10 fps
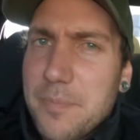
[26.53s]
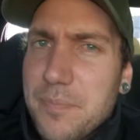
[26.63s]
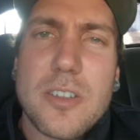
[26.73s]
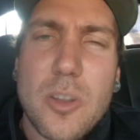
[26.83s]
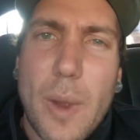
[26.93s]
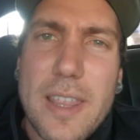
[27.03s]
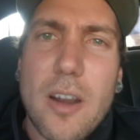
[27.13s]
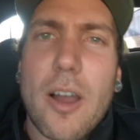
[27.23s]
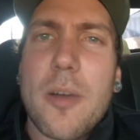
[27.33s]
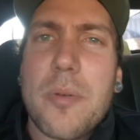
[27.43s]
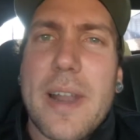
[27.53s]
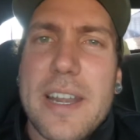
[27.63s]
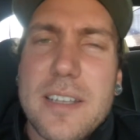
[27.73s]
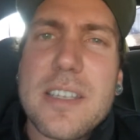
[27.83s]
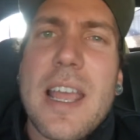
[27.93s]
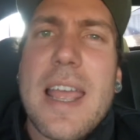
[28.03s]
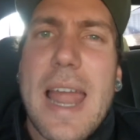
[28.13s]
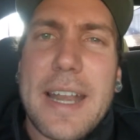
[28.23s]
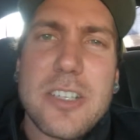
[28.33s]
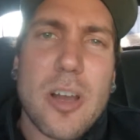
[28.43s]
So the way that I operate is,
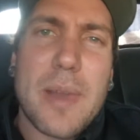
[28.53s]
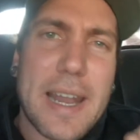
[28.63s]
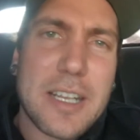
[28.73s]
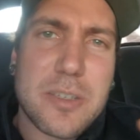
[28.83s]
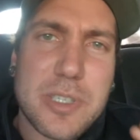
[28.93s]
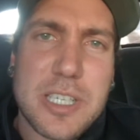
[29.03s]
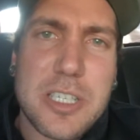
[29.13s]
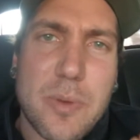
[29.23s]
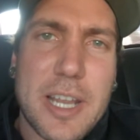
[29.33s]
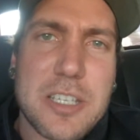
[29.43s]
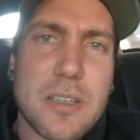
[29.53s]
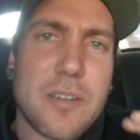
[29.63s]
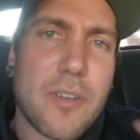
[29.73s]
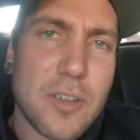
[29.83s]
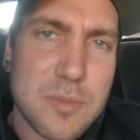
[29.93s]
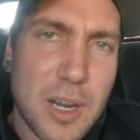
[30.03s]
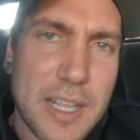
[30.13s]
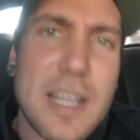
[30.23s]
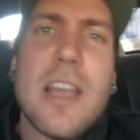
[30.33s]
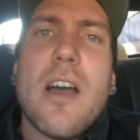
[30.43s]
anytime I head into a situation that involves money,